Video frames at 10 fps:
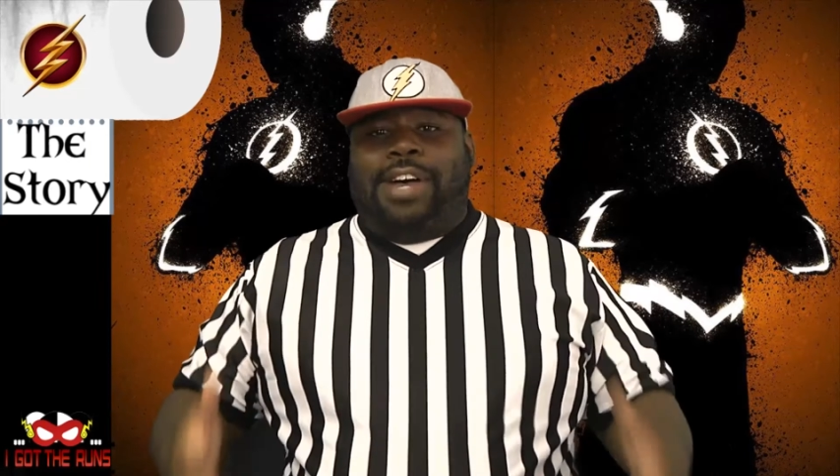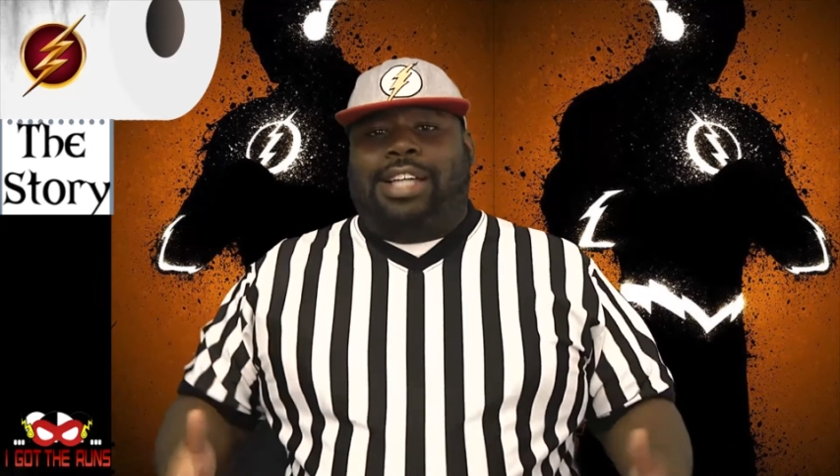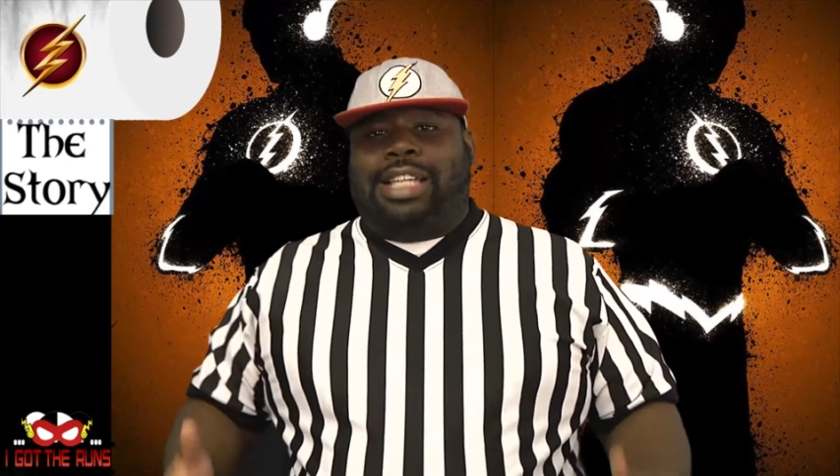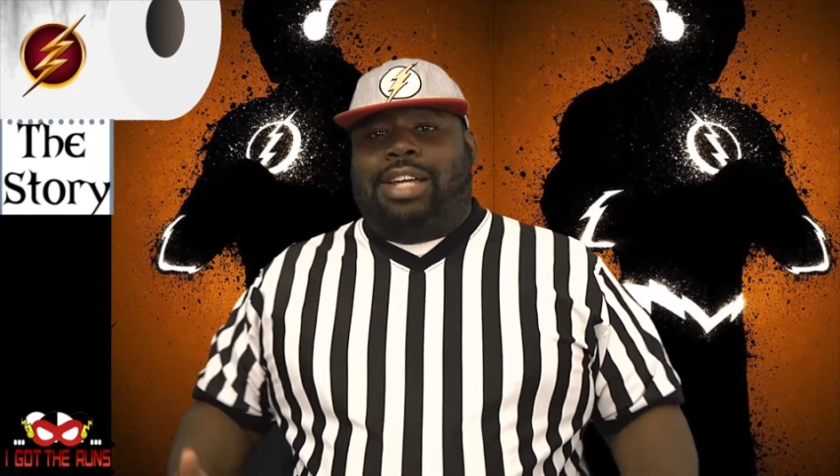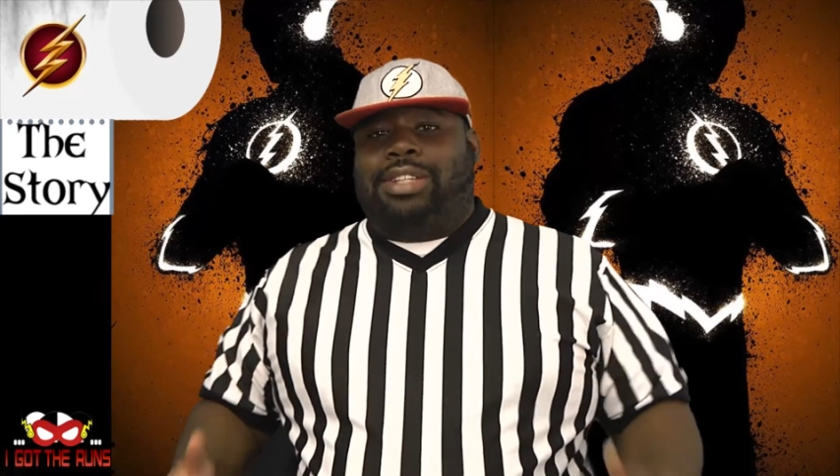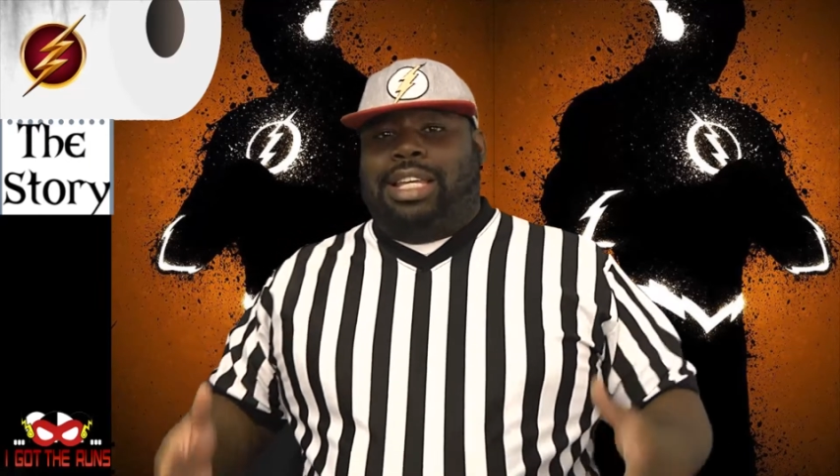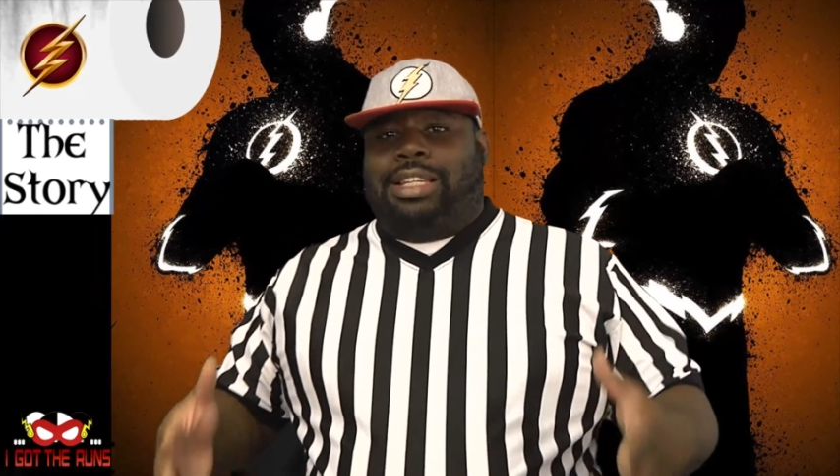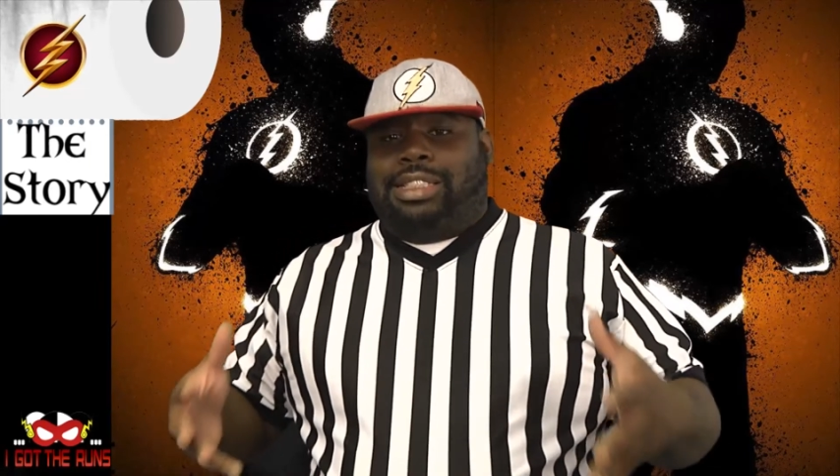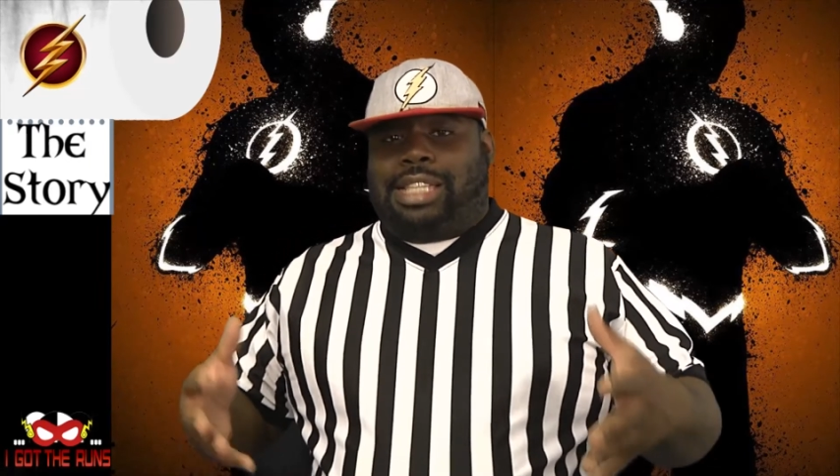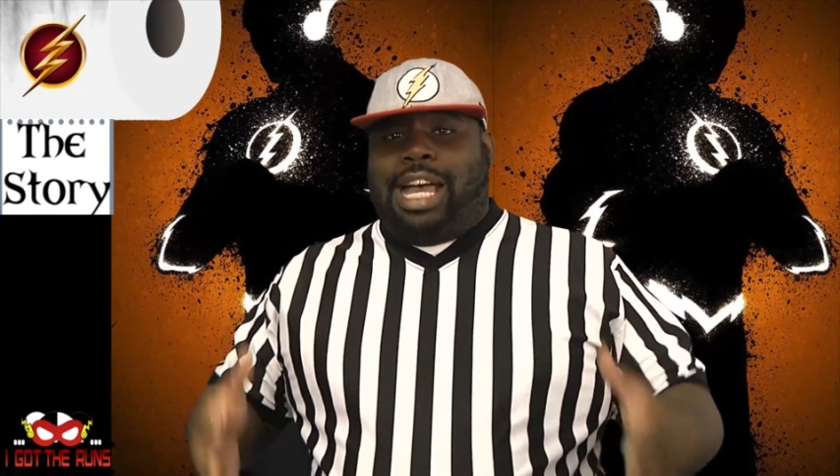finds out
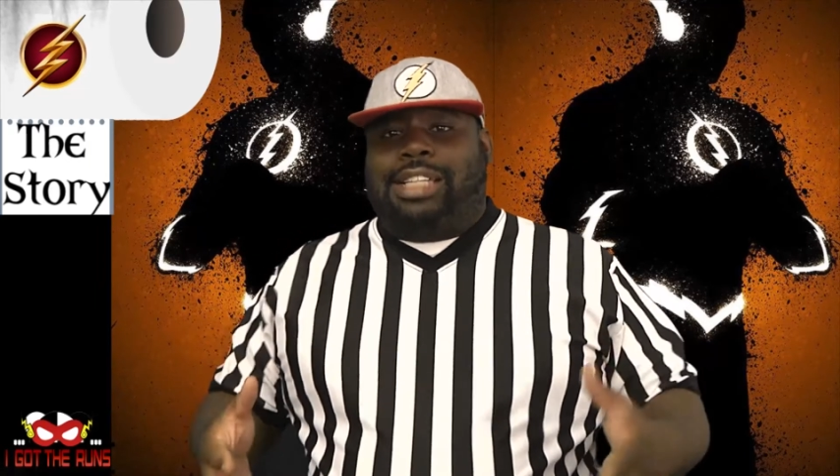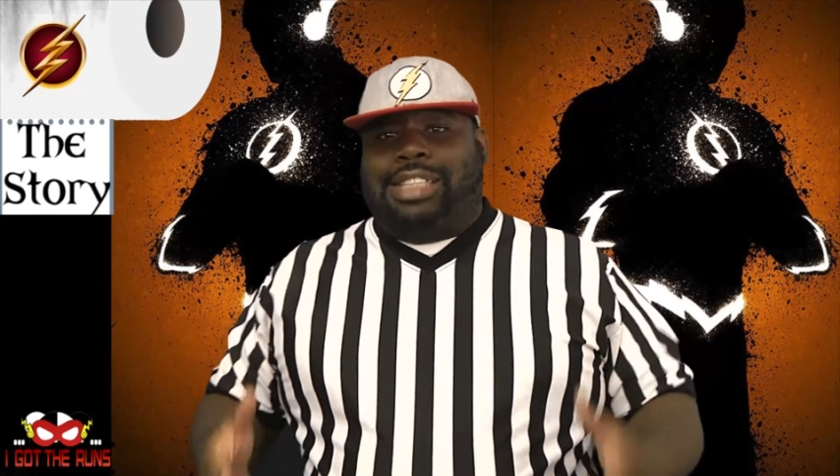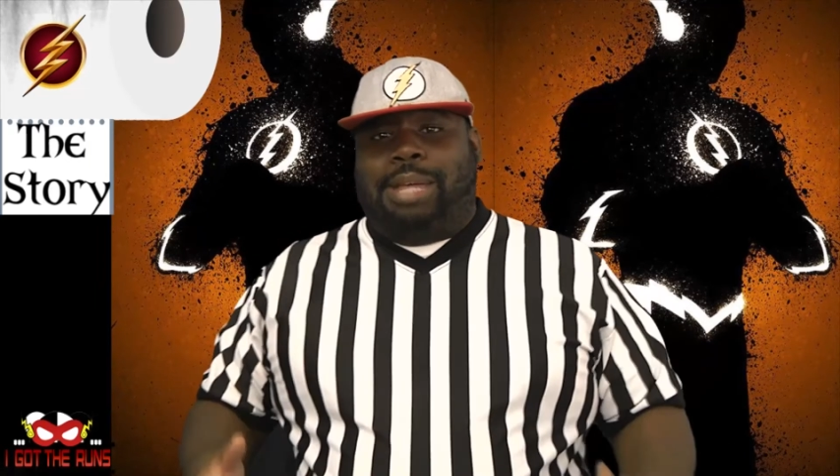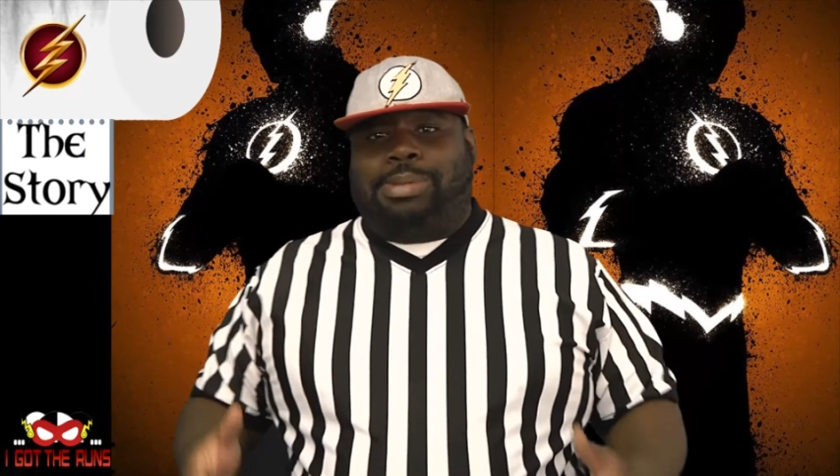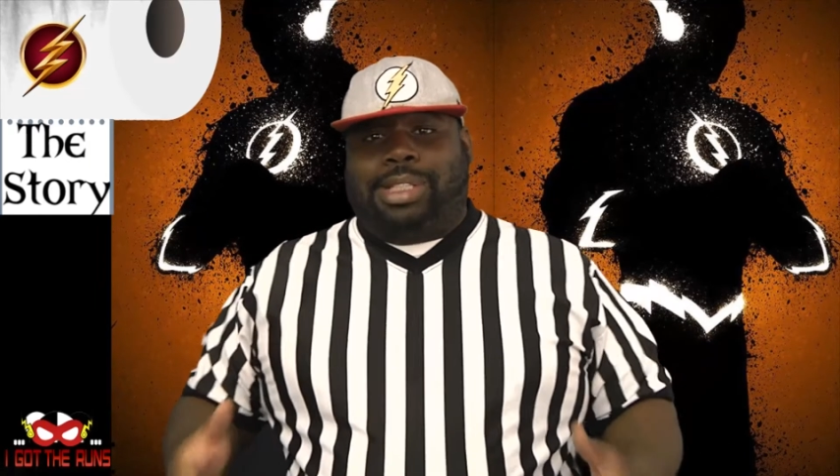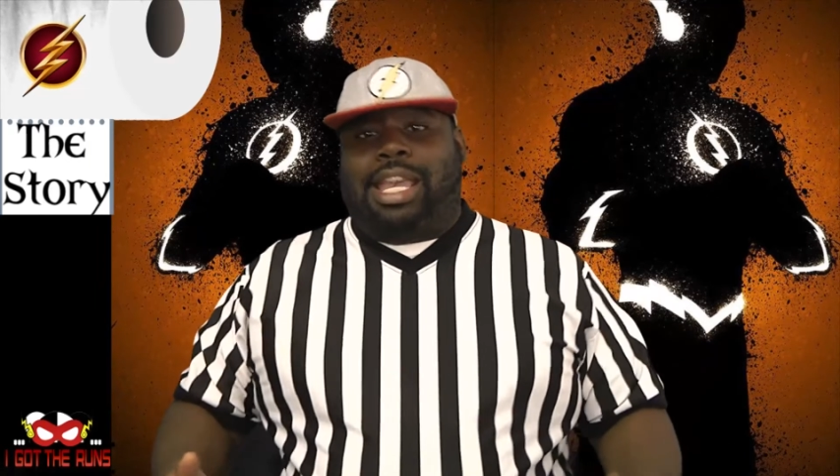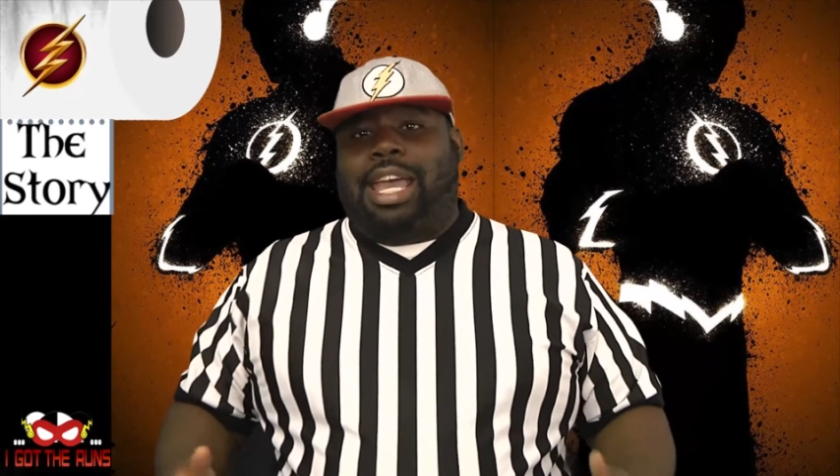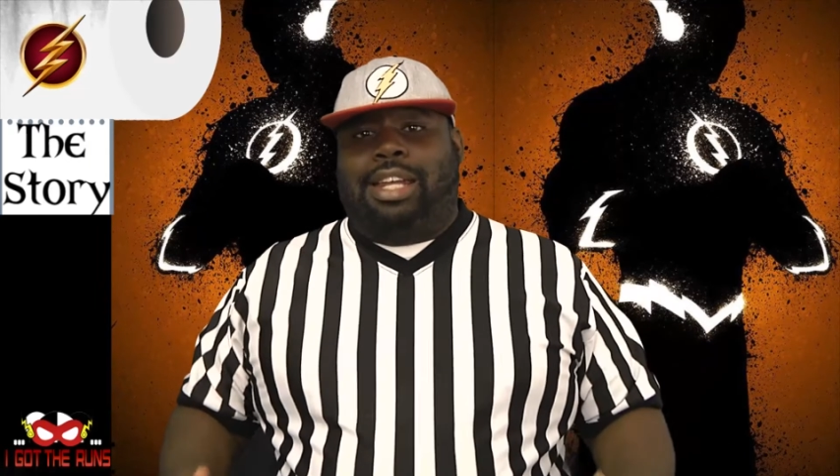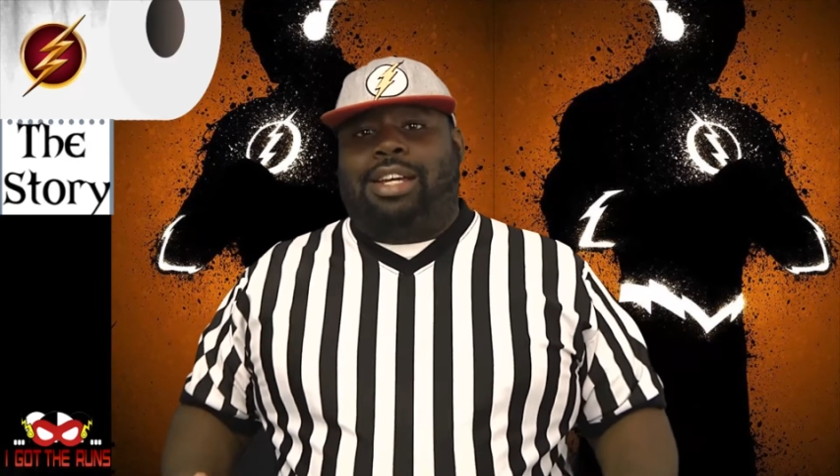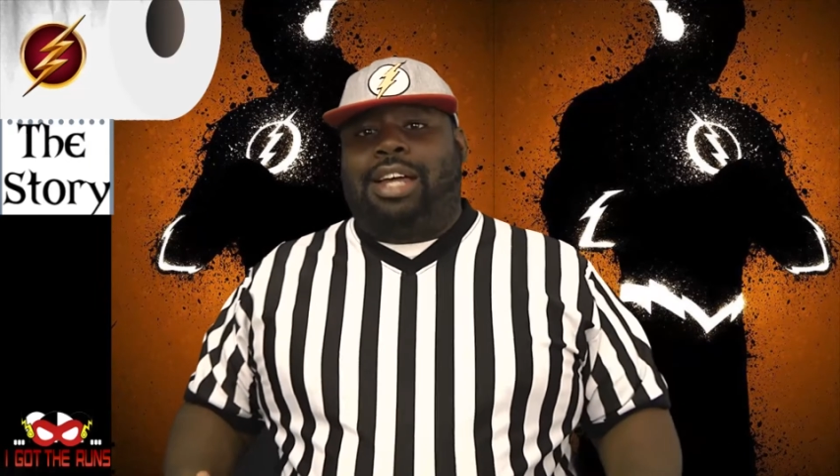that this guy's name's
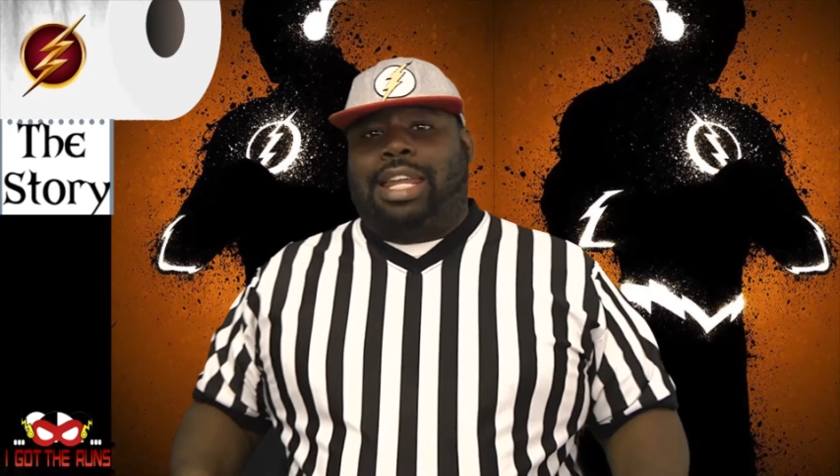Cicada,